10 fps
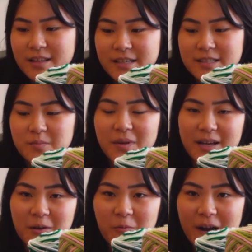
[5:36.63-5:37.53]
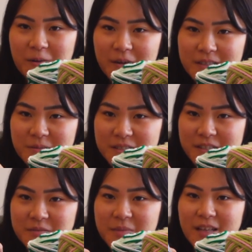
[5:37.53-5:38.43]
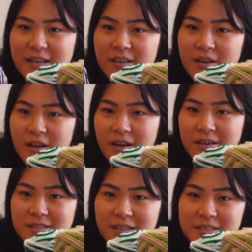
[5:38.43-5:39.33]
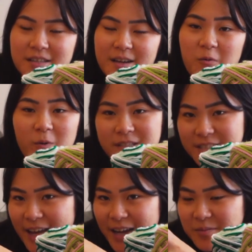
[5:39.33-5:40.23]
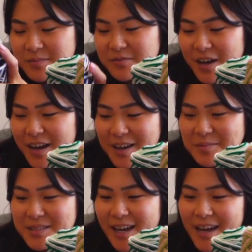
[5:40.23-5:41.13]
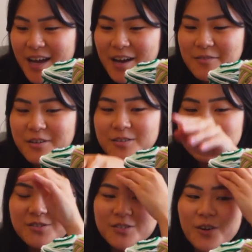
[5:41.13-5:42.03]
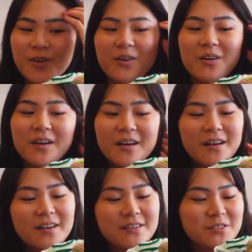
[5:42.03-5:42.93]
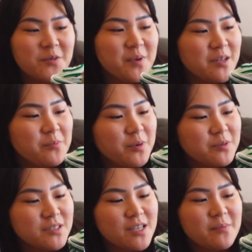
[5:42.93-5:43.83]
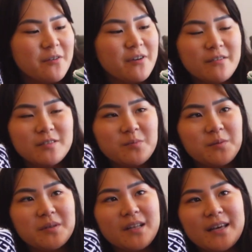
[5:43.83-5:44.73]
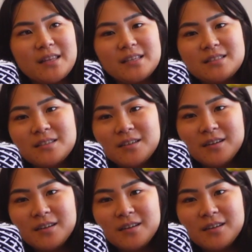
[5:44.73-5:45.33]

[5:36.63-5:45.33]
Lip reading: these black and white ones, which gives me like such like Wednesday Addams vibes. I have so many balls here. My favorite's probably like this